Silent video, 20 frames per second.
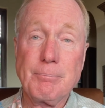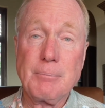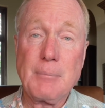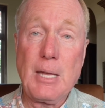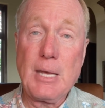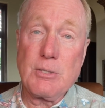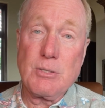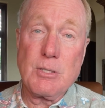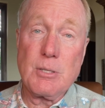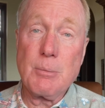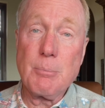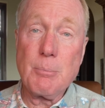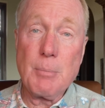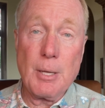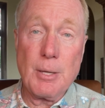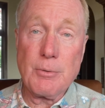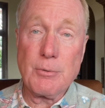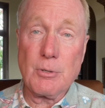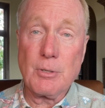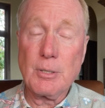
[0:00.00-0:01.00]
Ask the
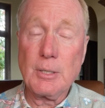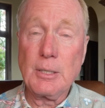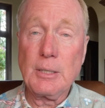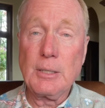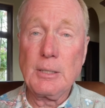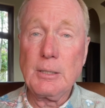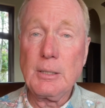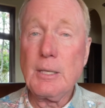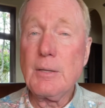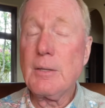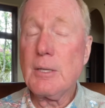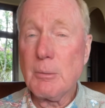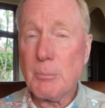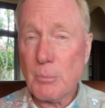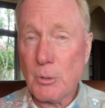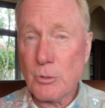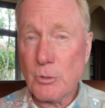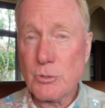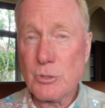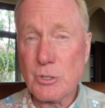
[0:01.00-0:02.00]
mother in the
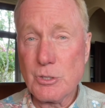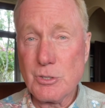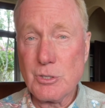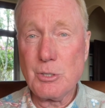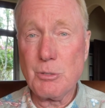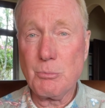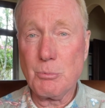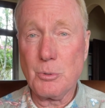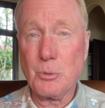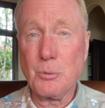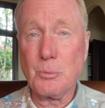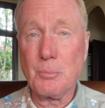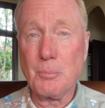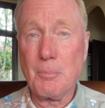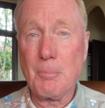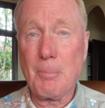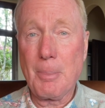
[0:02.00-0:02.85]
emergency room.